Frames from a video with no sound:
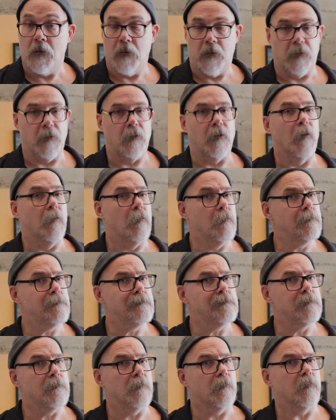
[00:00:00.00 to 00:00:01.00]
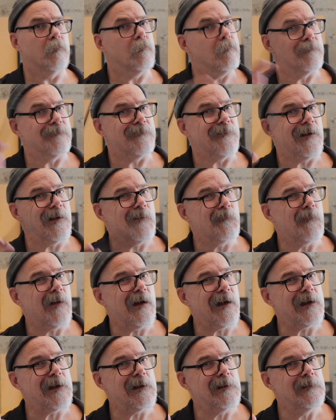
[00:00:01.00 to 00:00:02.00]
And you go, that
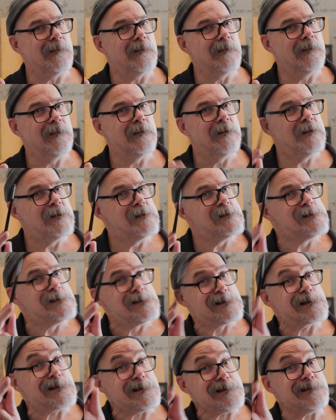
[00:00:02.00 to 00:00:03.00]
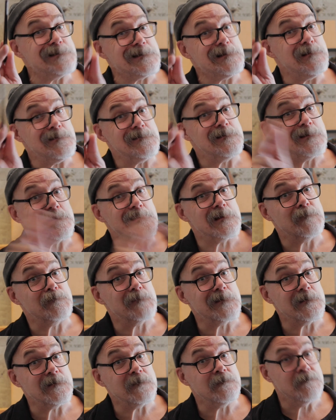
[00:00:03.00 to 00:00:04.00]
Mike, he's on to
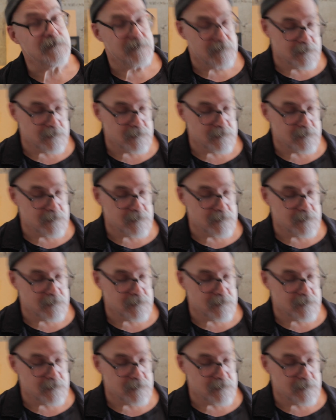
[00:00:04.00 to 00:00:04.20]
something.